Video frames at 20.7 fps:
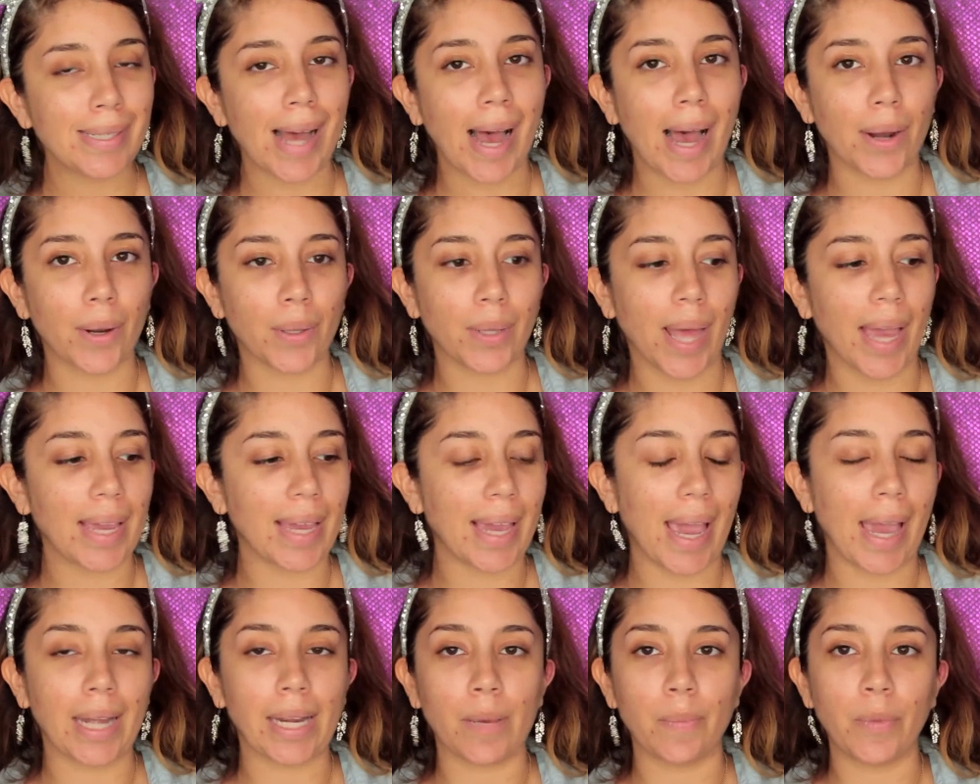I don't like
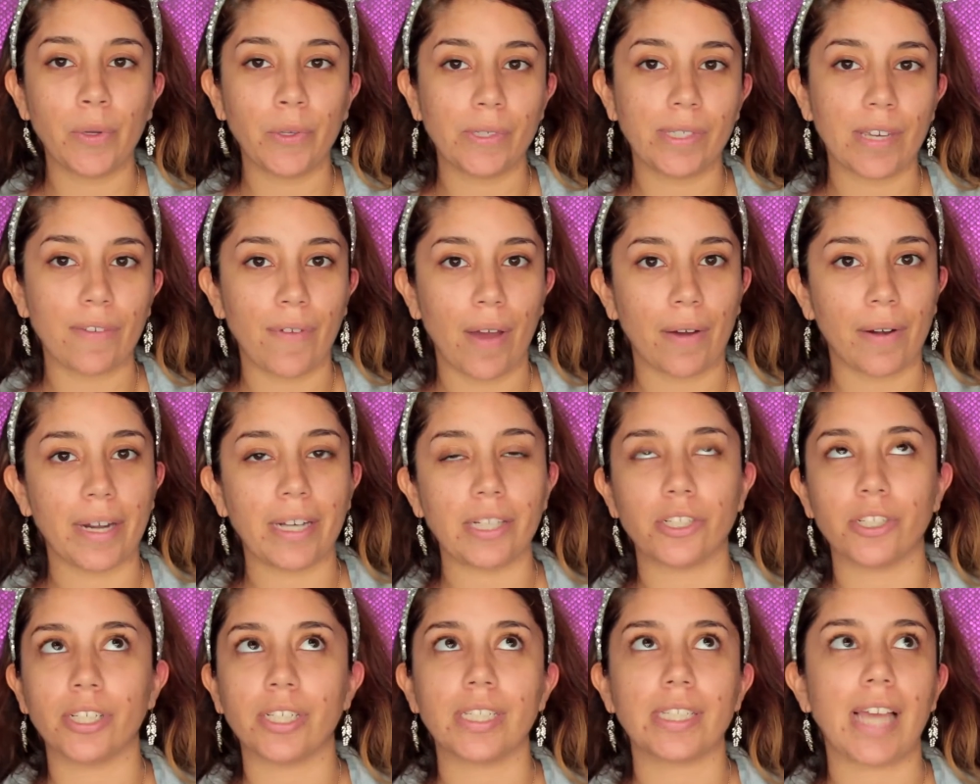any moussey
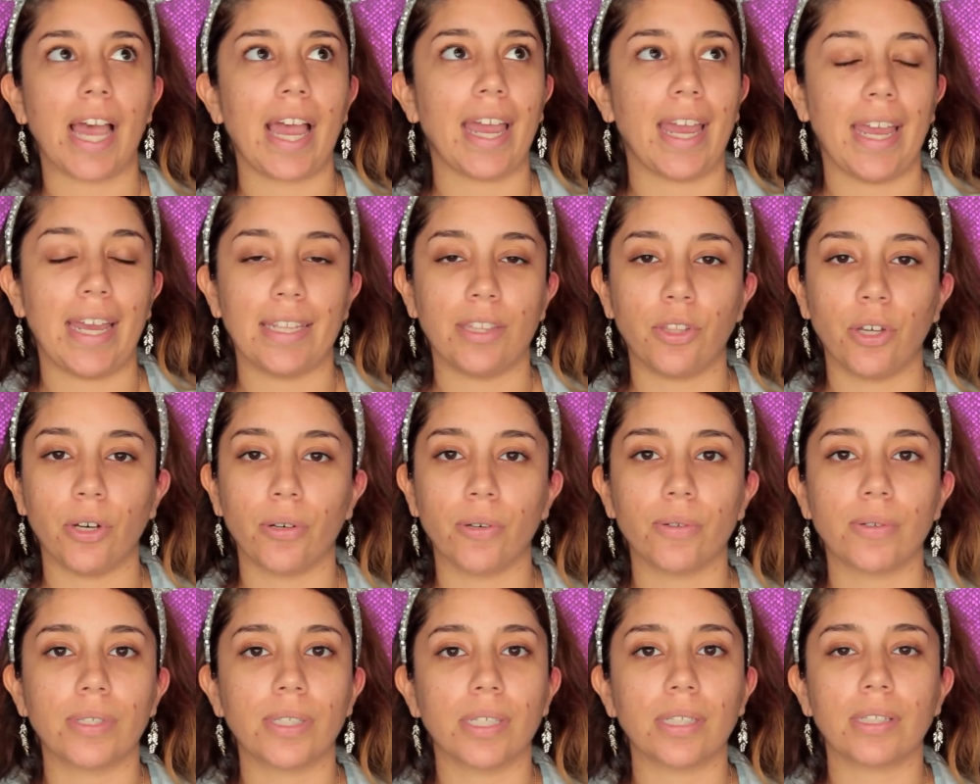foundations. I hate
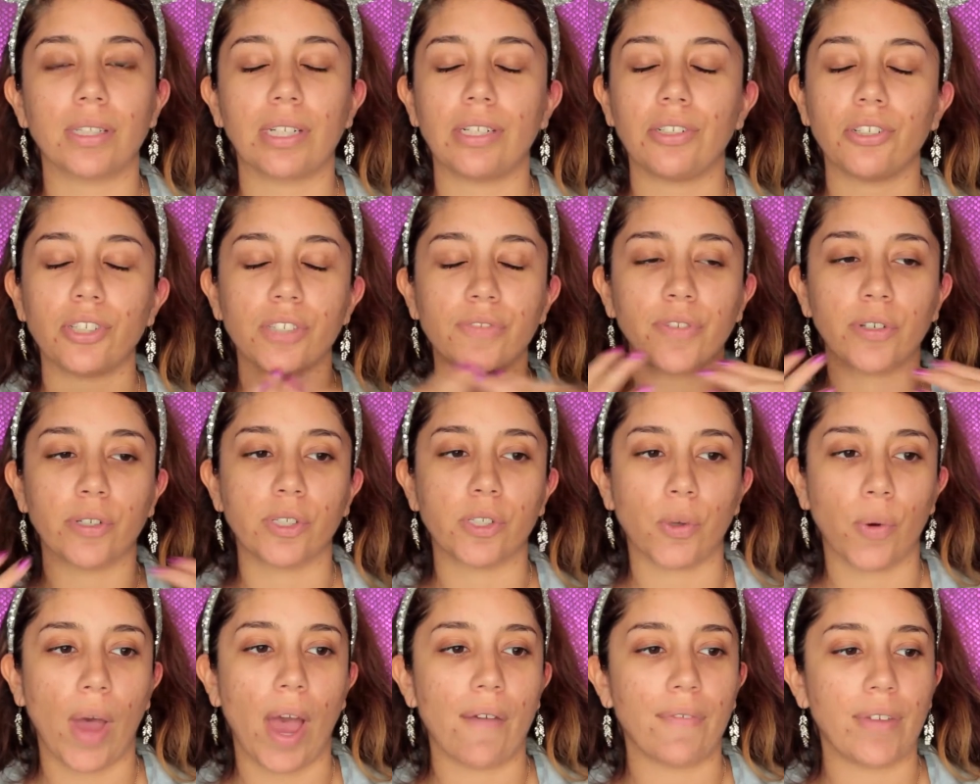those. They just feel
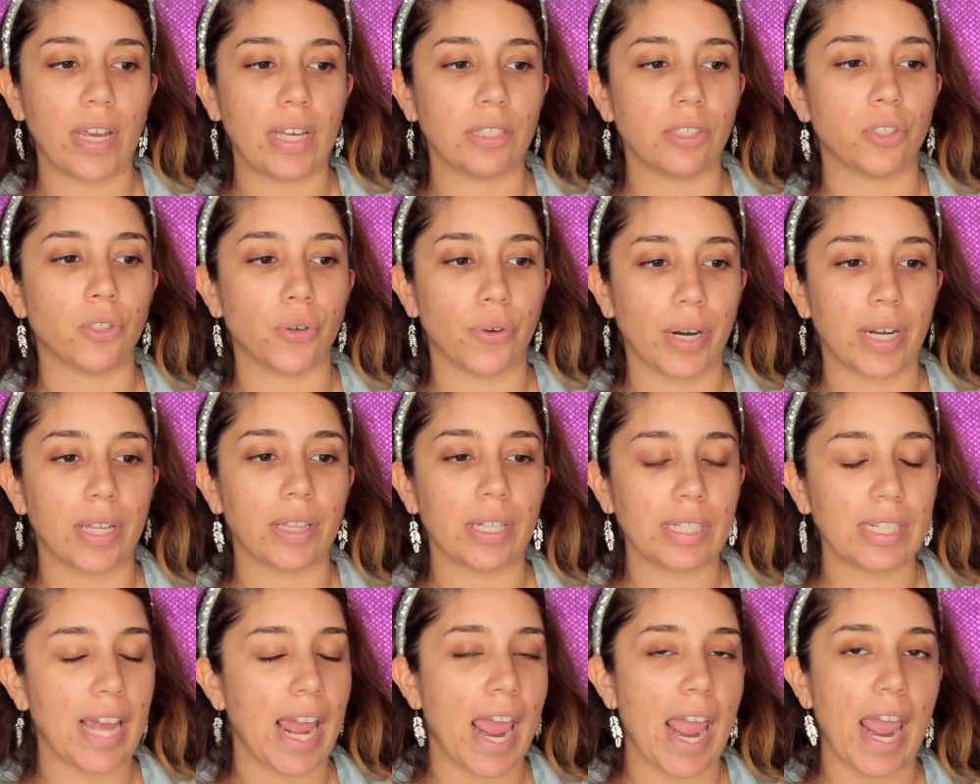so heavy during the
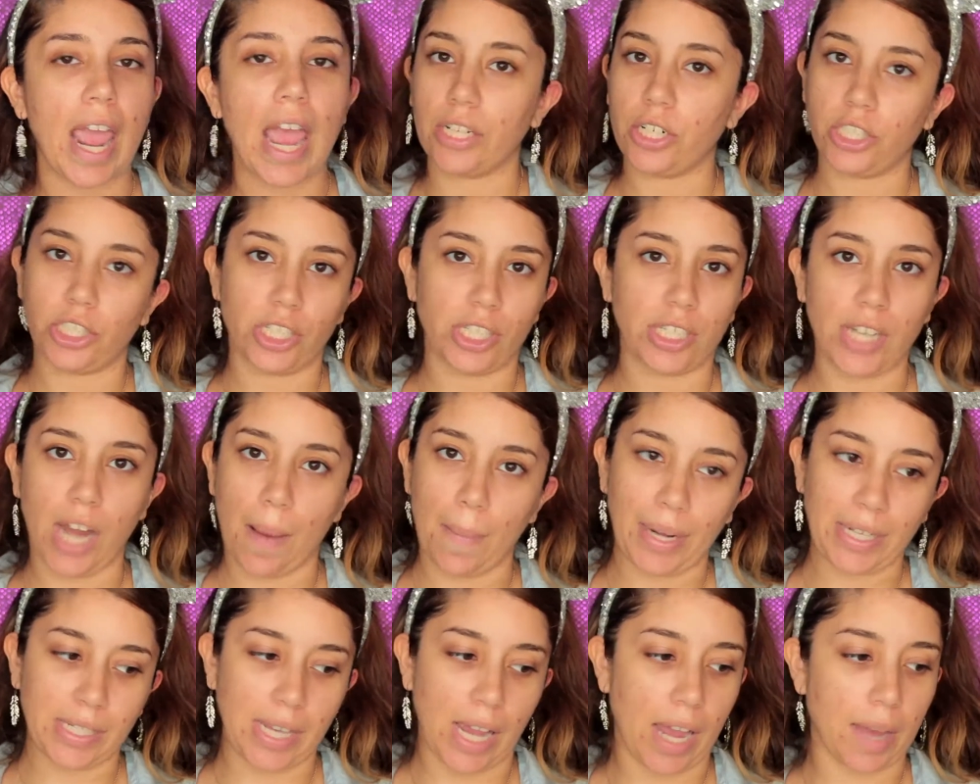day. They're just not
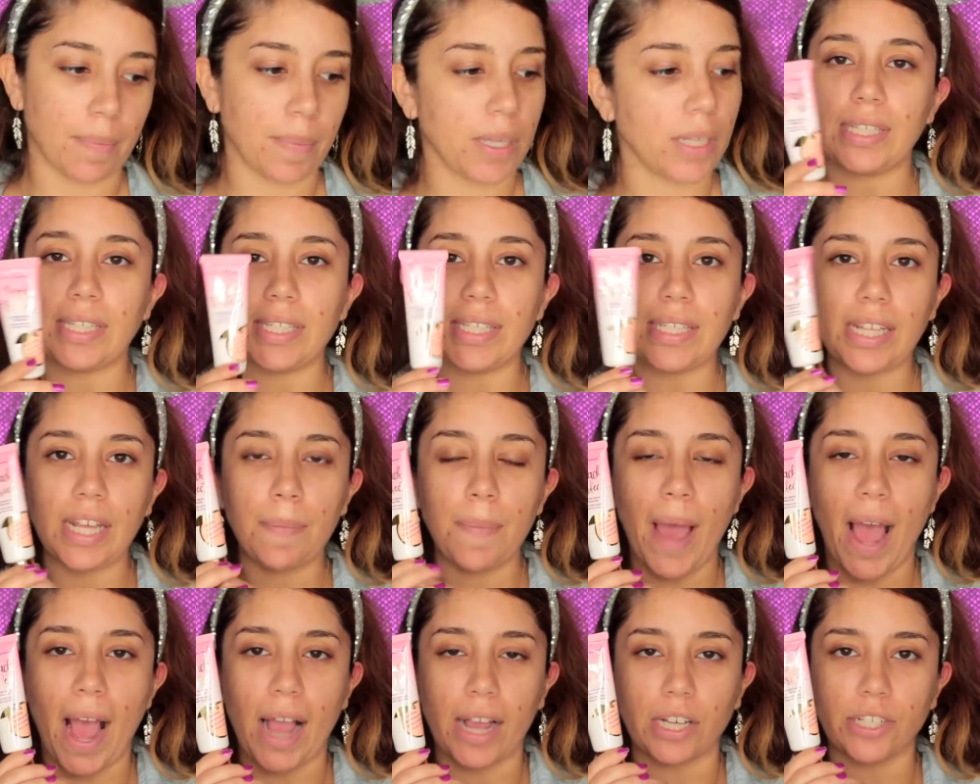my type. This is the
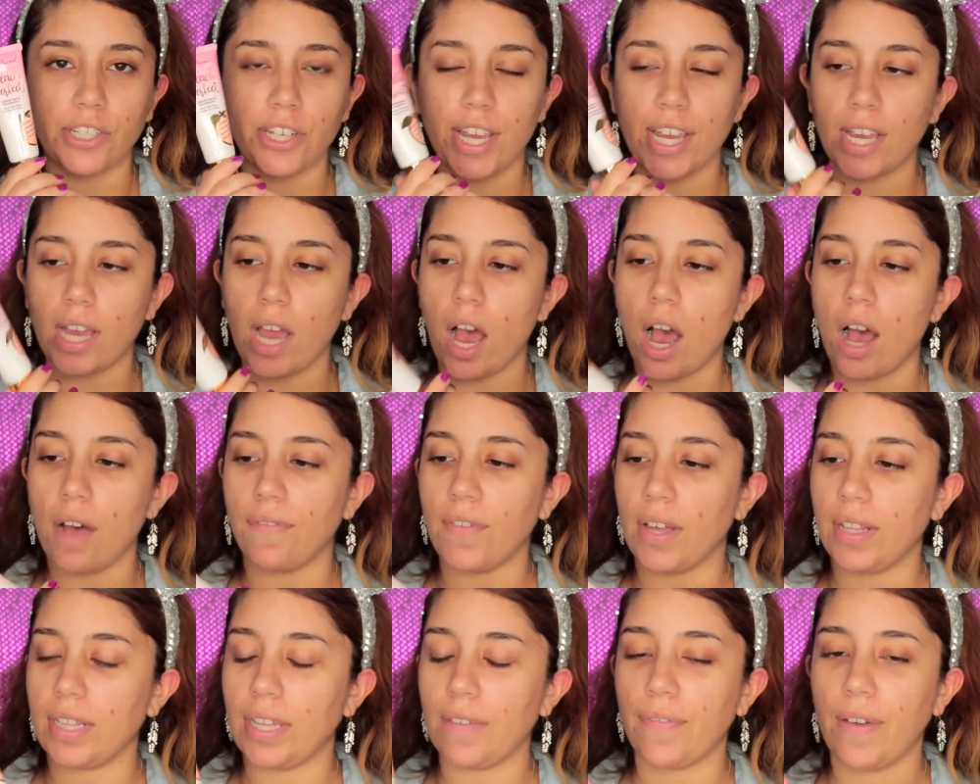packaging of
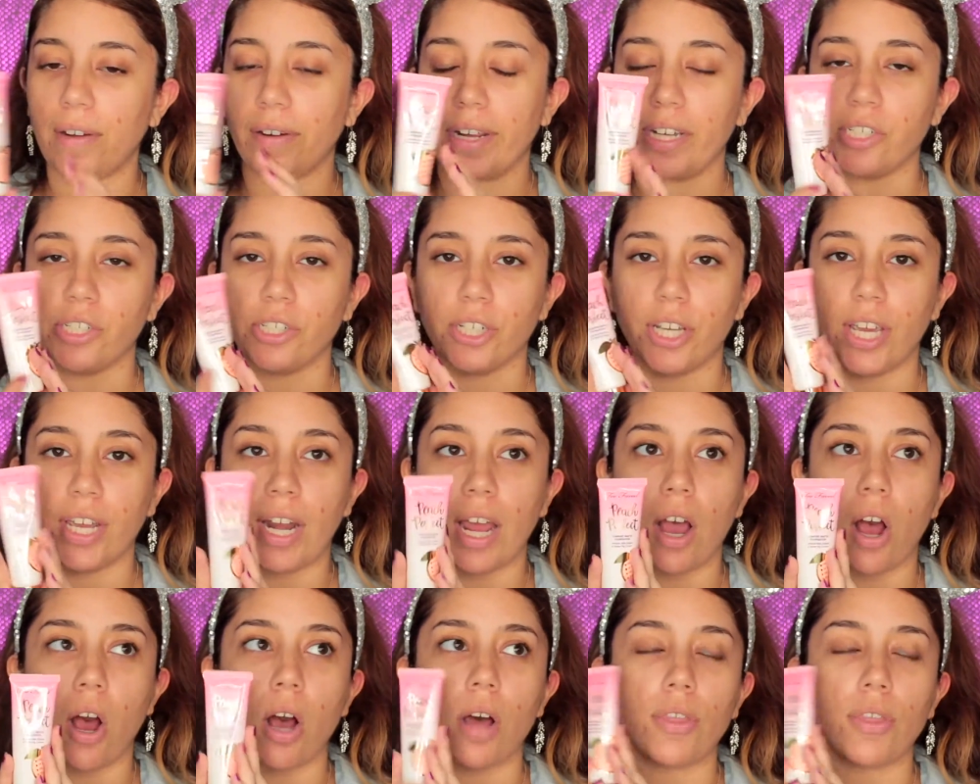the foundation.